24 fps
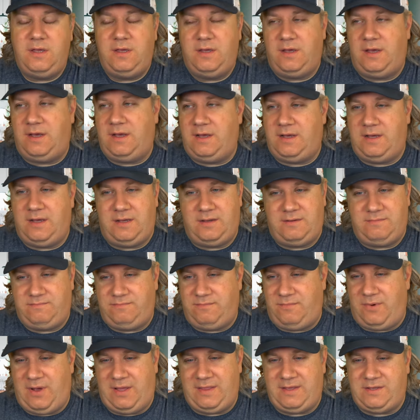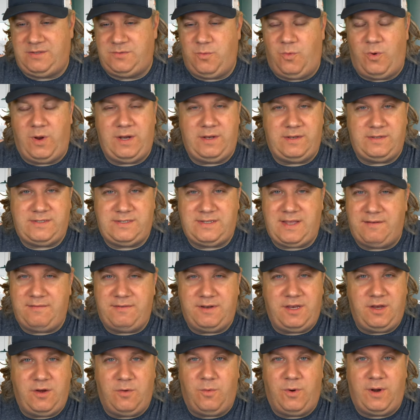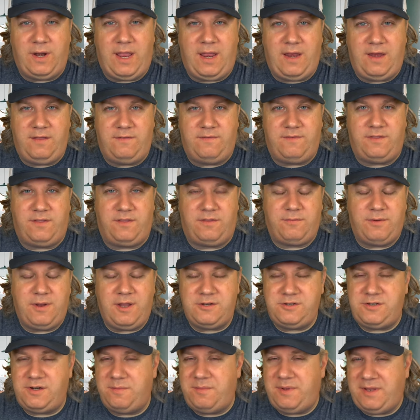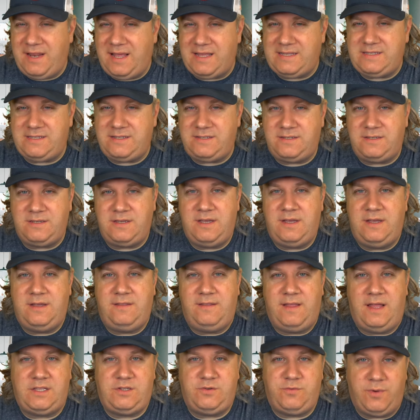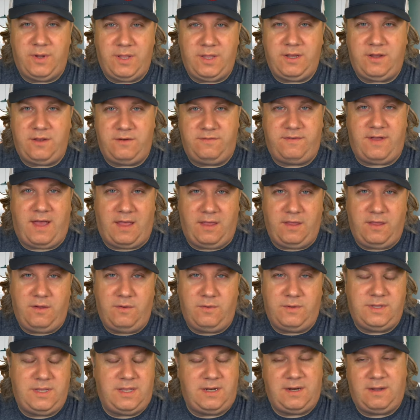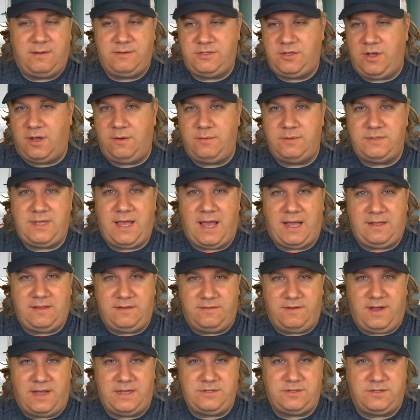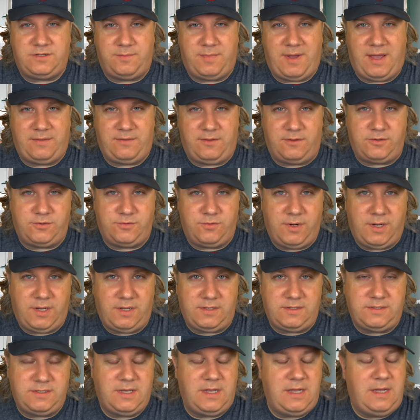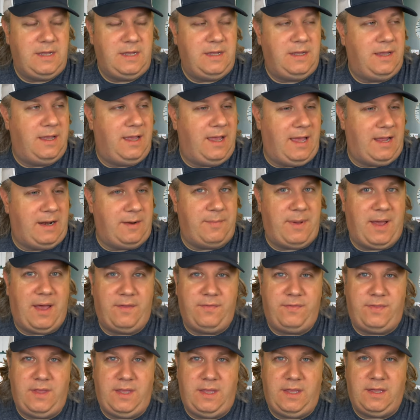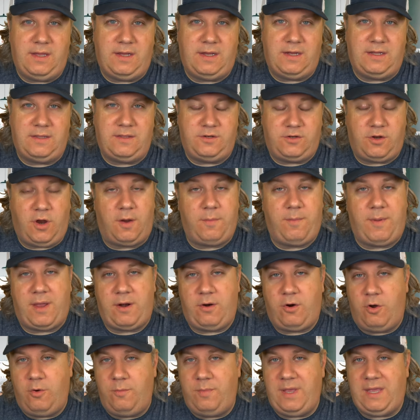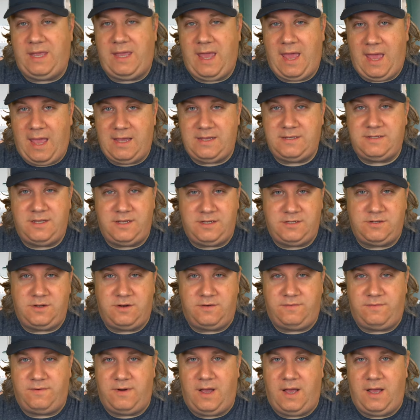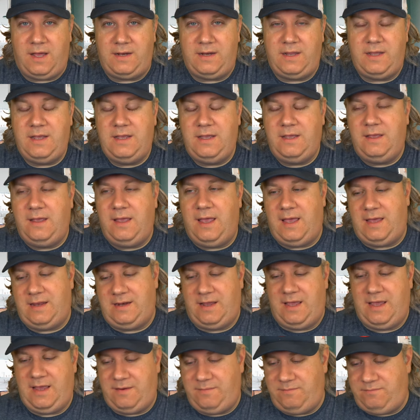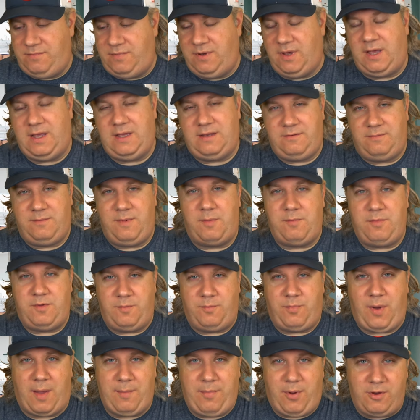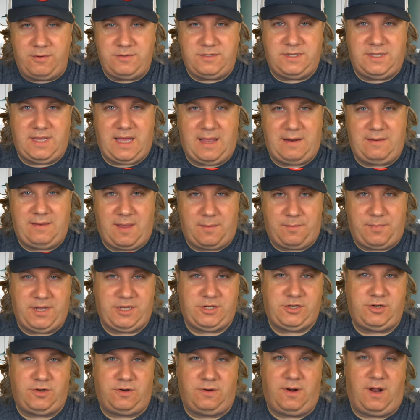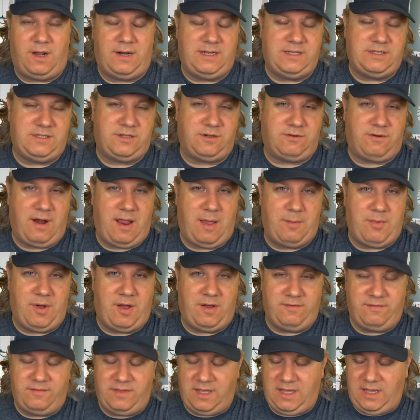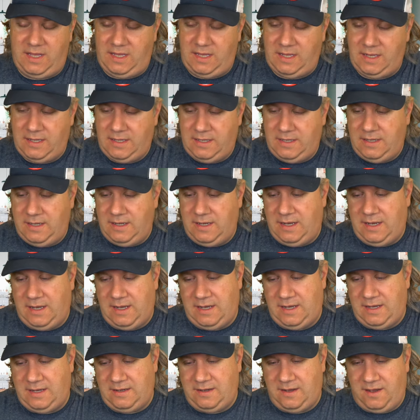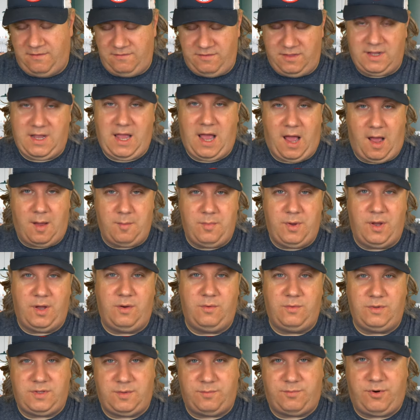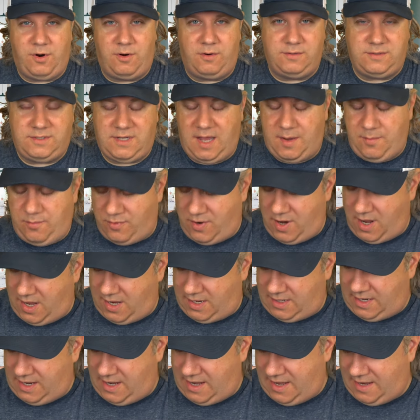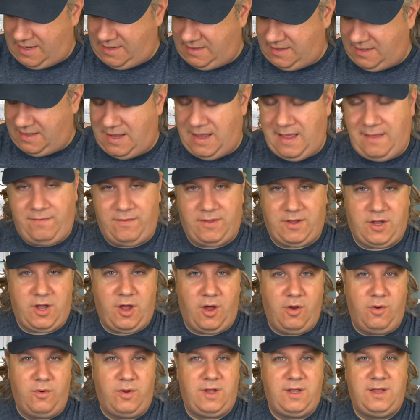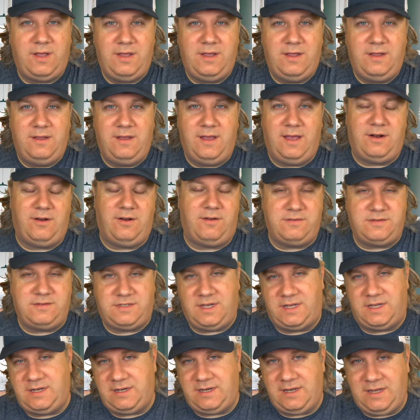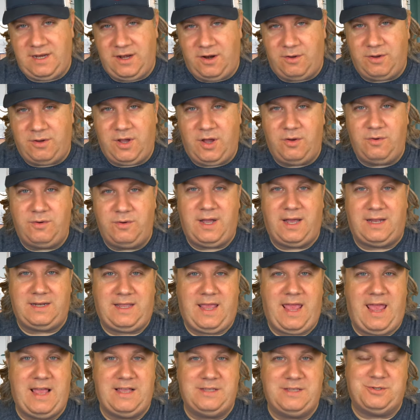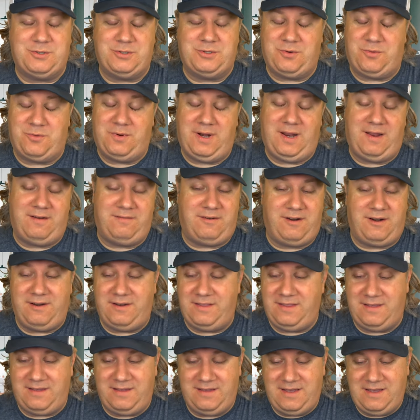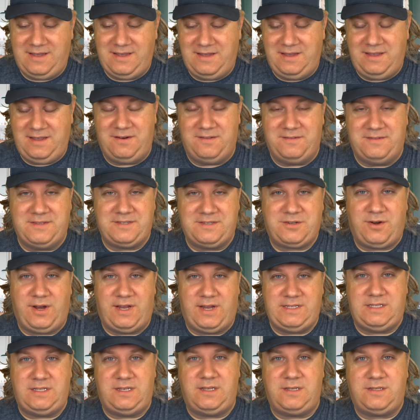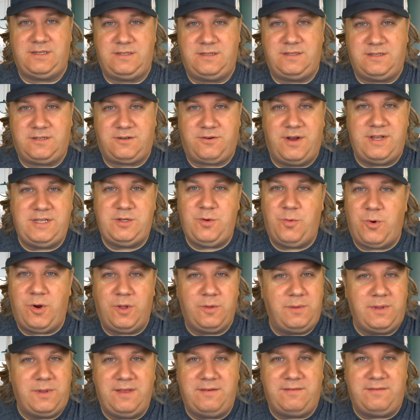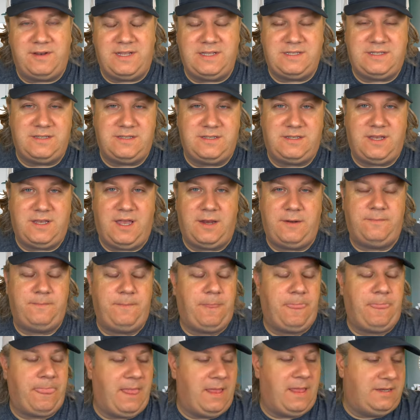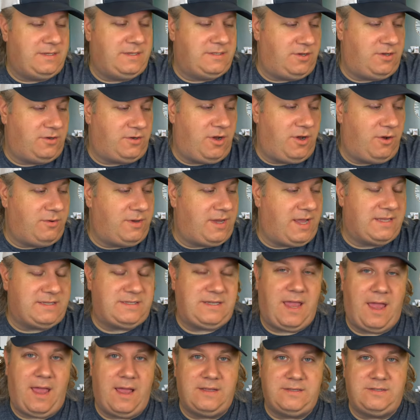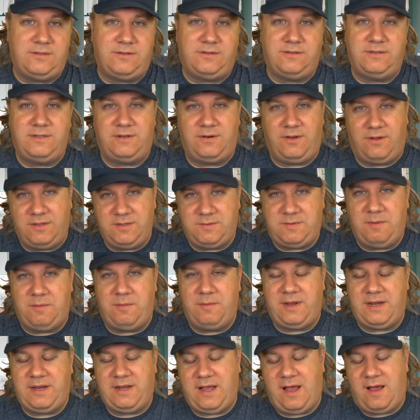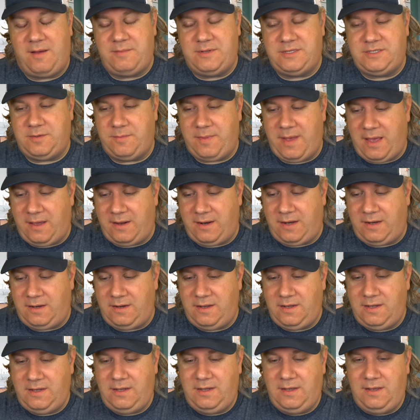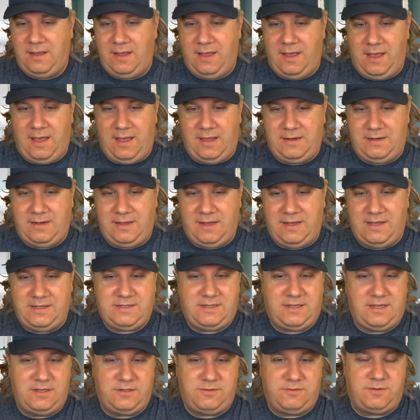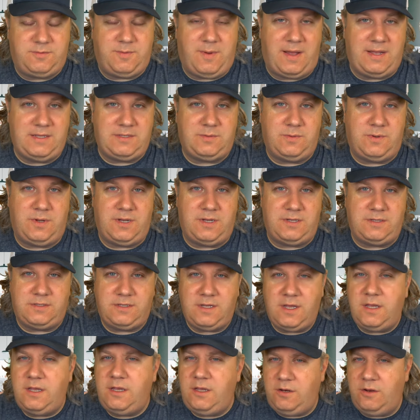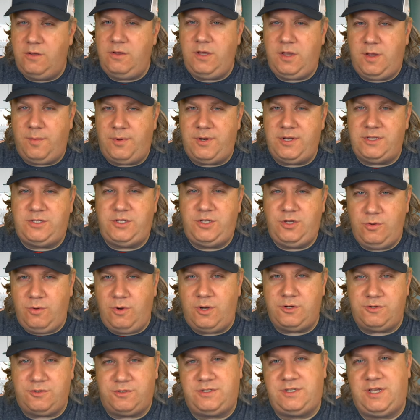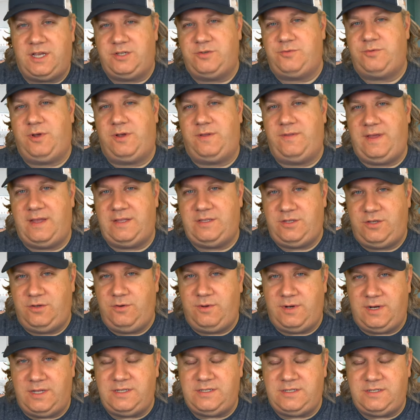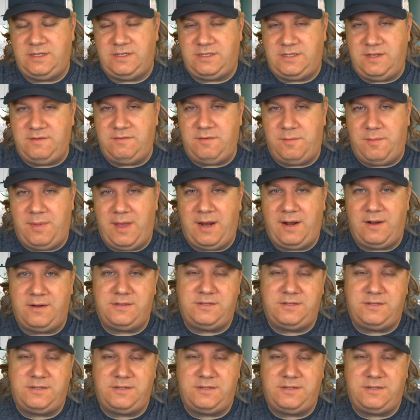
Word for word: Uh, I think it's one seventy or one eighty for the three hundred. I mean, that's that's really good value. And then I was talking with Tackle Advisors about those reels and about the uh, the Dark Matter O B casting surf rod. And I had, I remember I posted that that picture on Instagram of the uh, of the combo with the prototype rod and uh, and the Coke. And all of a sudden, you know, Coke got canceled or whatever. And the you know, in this craziness, this crazy world we live in, it's insane. So Coke gets canceled and all these people making comments about it. And uh, his, his response was, you know, you could put a two hundred size reel in that too, and it's, it's even better.